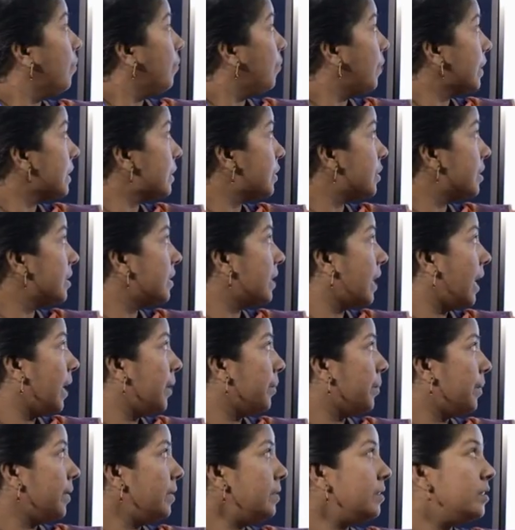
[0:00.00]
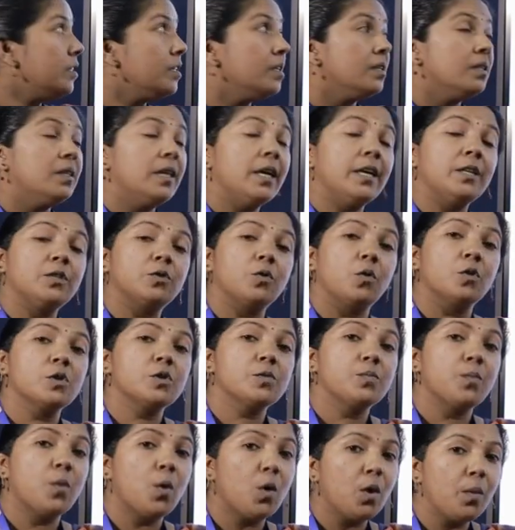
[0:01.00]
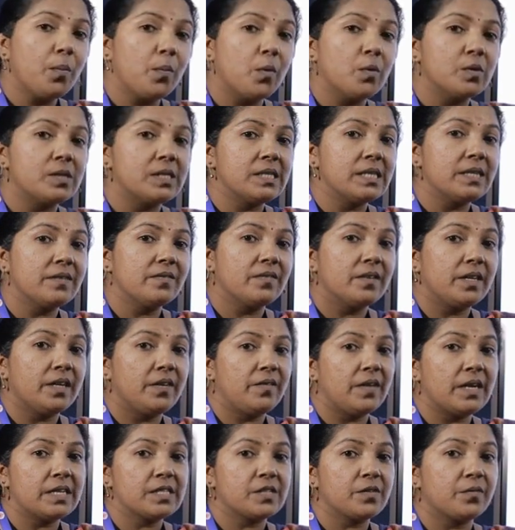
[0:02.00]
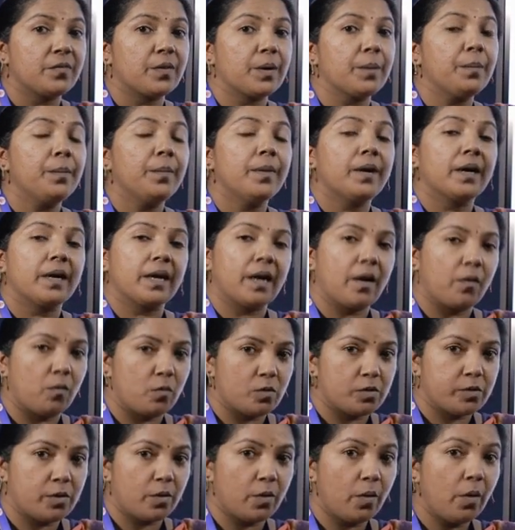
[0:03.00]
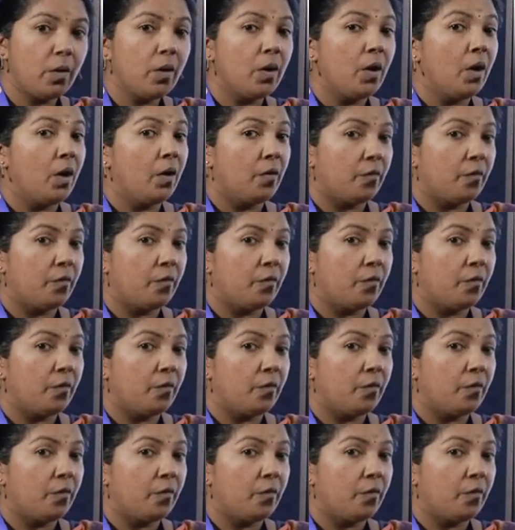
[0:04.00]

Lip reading: First type is they show small positive deviation from Raoult's law.